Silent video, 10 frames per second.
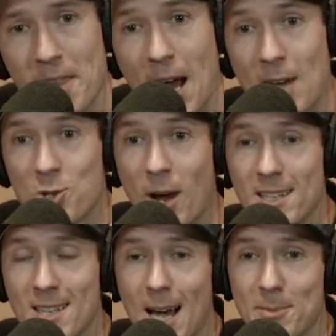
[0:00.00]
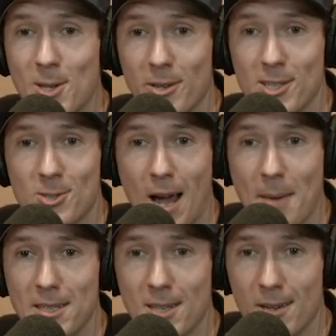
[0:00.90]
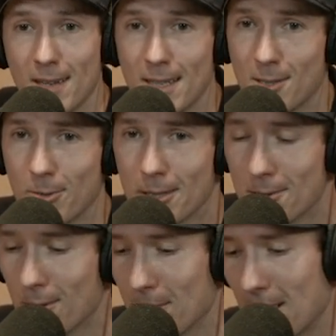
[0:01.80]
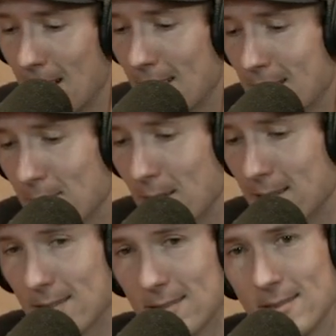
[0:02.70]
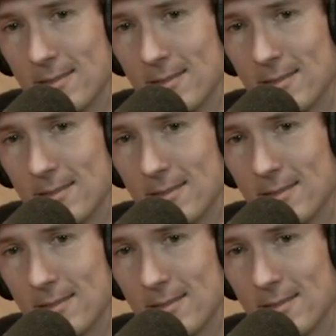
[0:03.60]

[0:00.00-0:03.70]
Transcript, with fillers: Try, try, to top Tony's story. I mean, Tony, that's a great story, man. I, that's amazing.